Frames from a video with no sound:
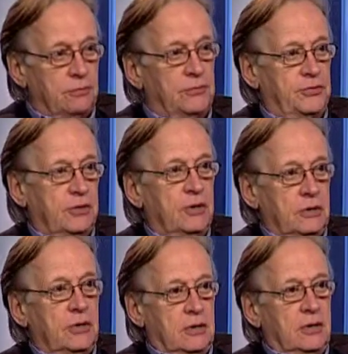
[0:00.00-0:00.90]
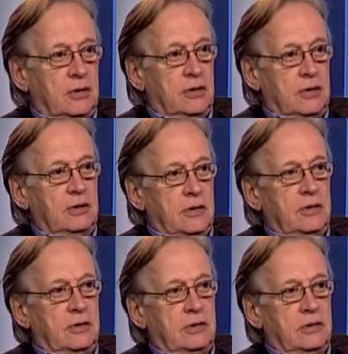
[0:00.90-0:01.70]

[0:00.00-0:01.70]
The tough one, you're, you're really okay. Yeah.